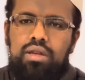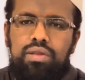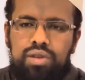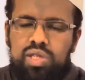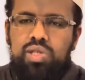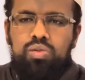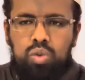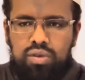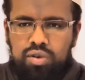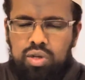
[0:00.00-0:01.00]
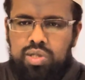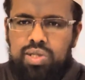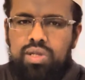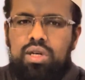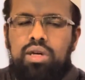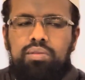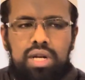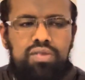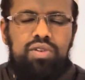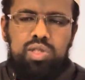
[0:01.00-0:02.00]
This will, of course,
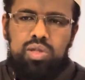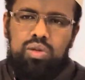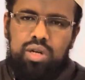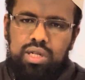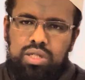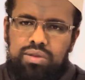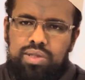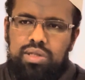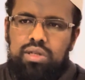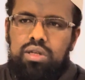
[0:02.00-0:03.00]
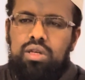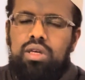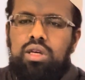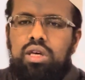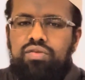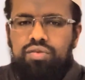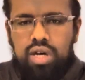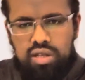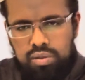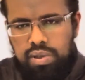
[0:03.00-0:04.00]
manifest in your actions. If
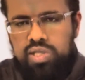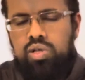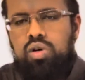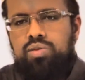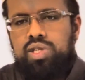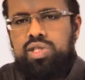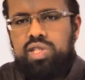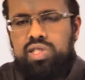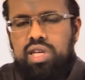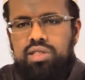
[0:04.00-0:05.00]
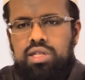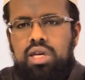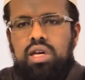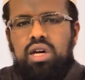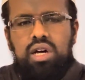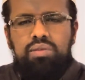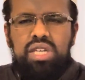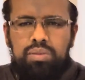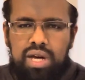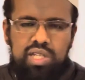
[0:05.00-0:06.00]
another person comes and says that,
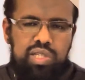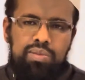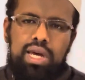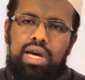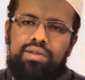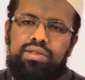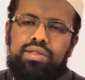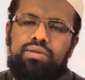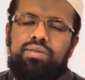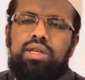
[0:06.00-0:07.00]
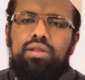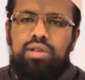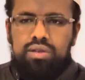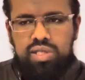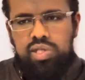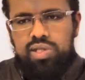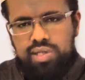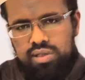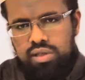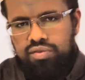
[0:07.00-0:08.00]
Iman is in my heart, then this
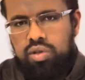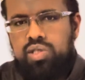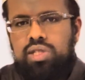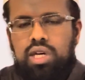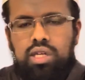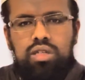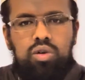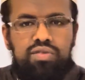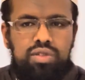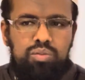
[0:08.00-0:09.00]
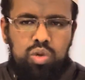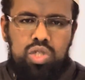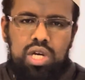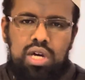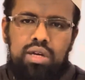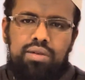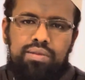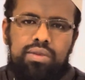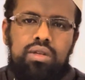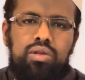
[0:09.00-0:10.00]
is, of course, the aqidah of the murji'ah,
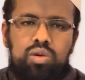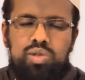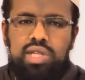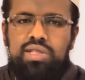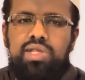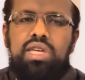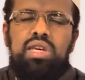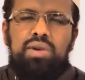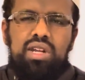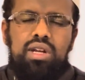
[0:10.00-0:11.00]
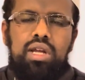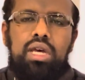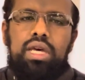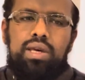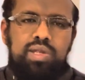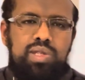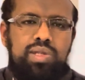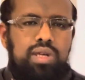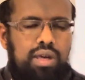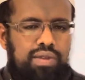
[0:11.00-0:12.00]
those that say Iman is
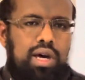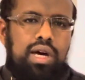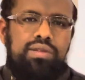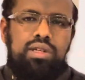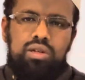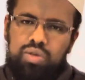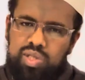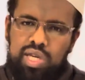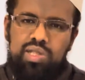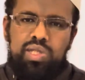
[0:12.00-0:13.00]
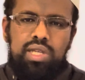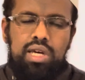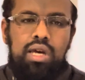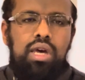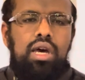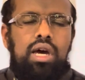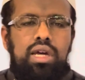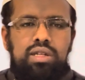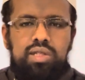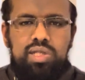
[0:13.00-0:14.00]
in the heart and it resides there, and